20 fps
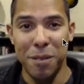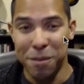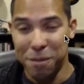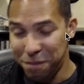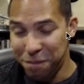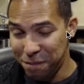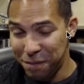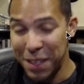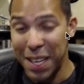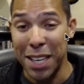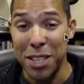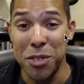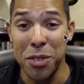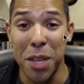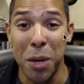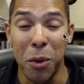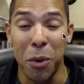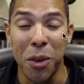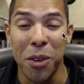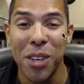
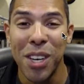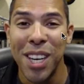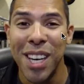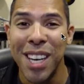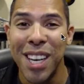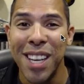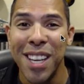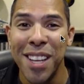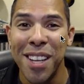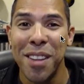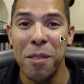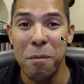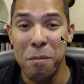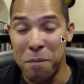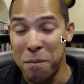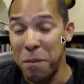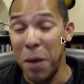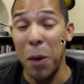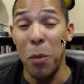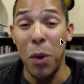Actually,
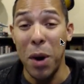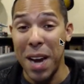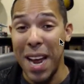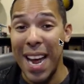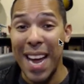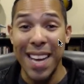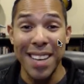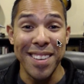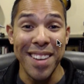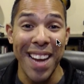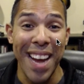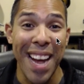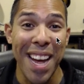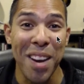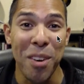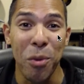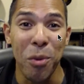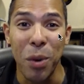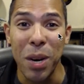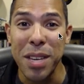they went head to head
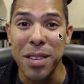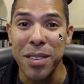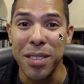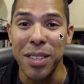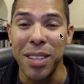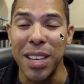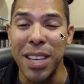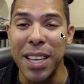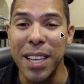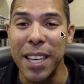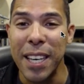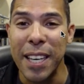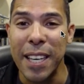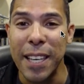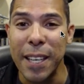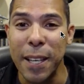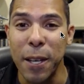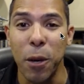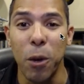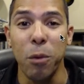recently
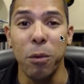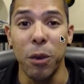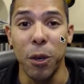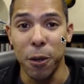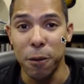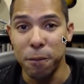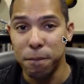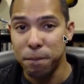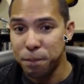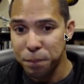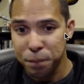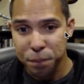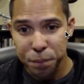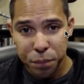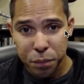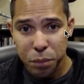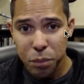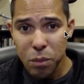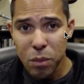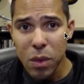over
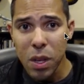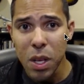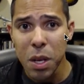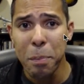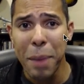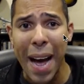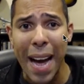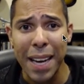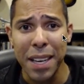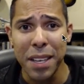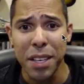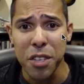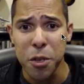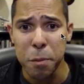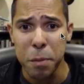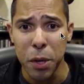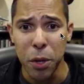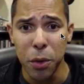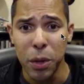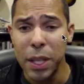patent
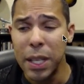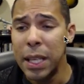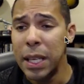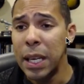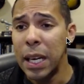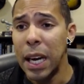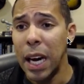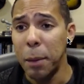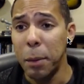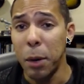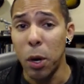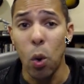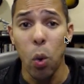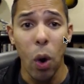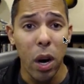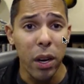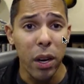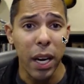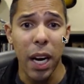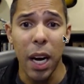dispute. But
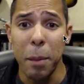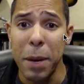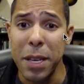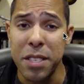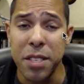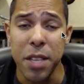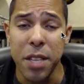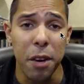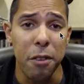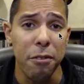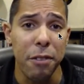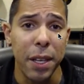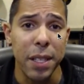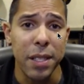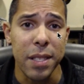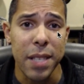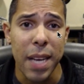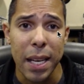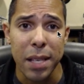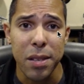Qualcomm has done a
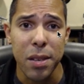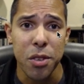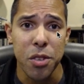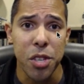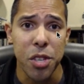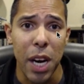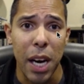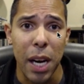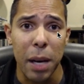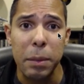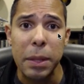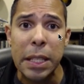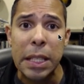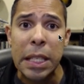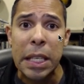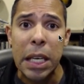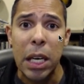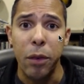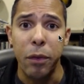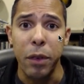fantastic job
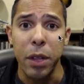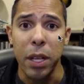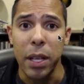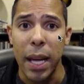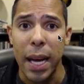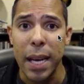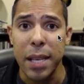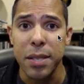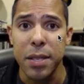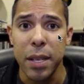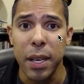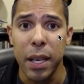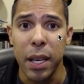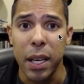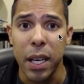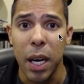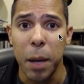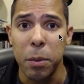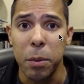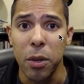over the last
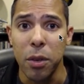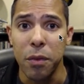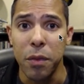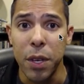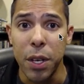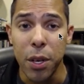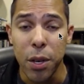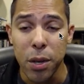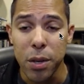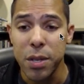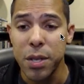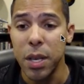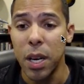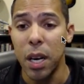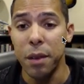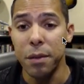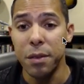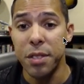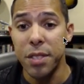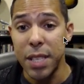couple of years
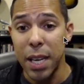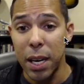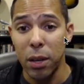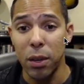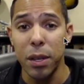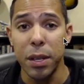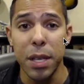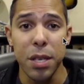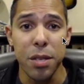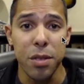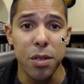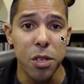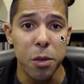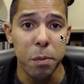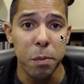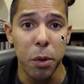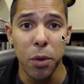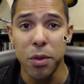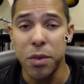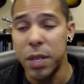of settling these
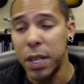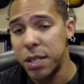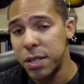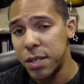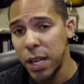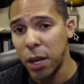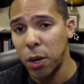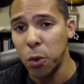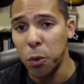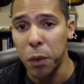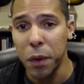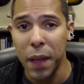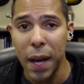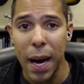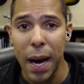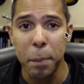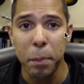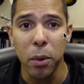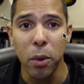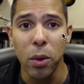disputes. They settled with
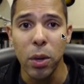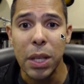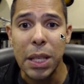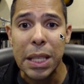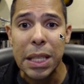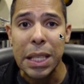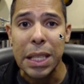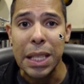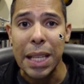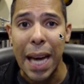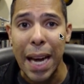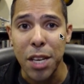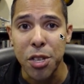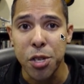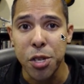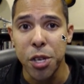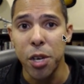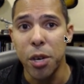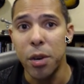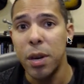Apple last
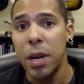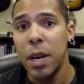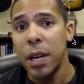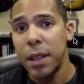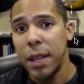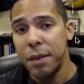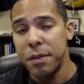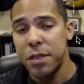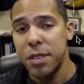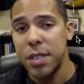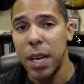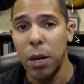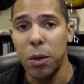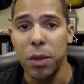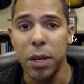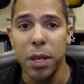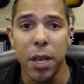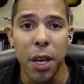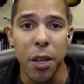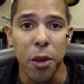year. They've settled
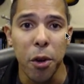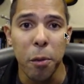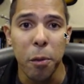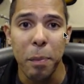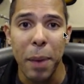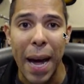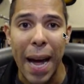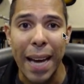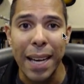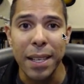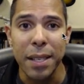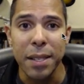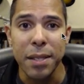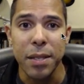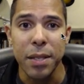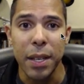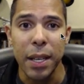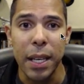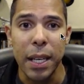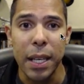another patent
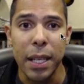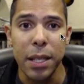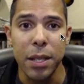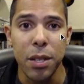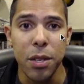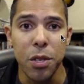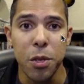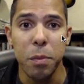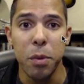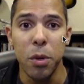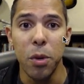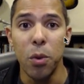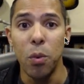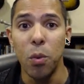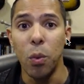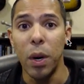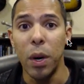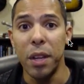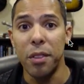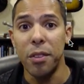dispute
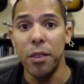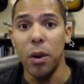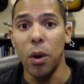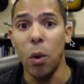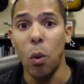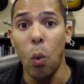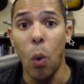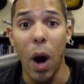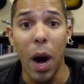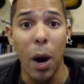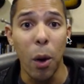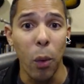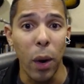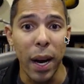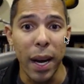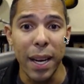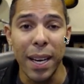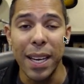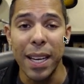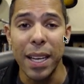with
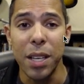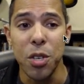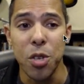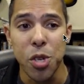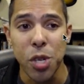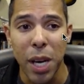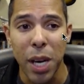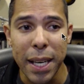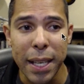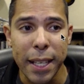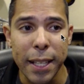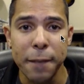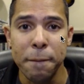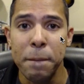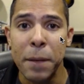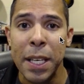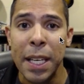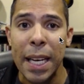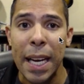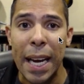Huawei in China,
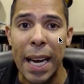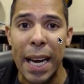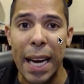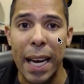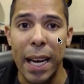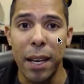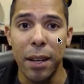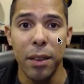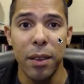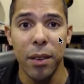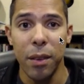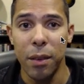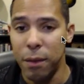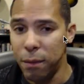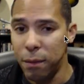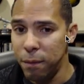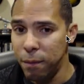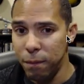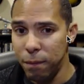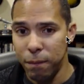and
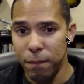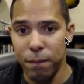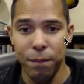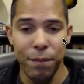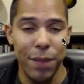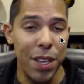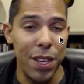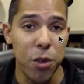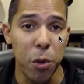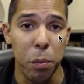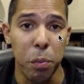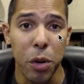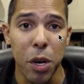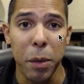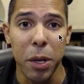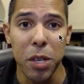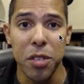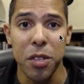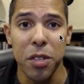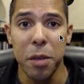these are pretty
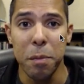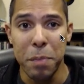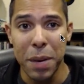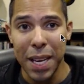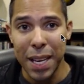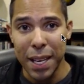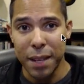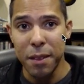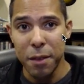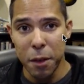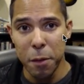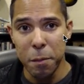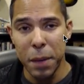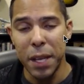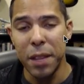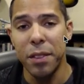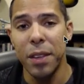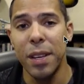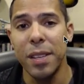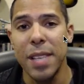much the big
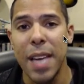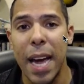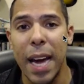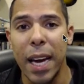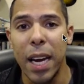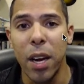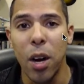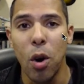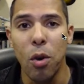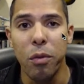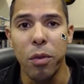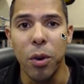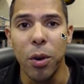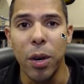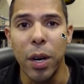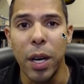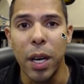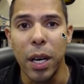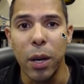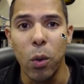things hanging over
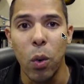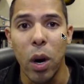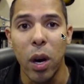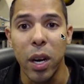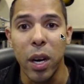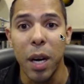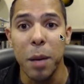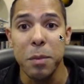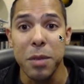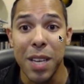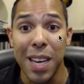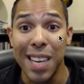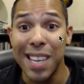Qualcomm's head.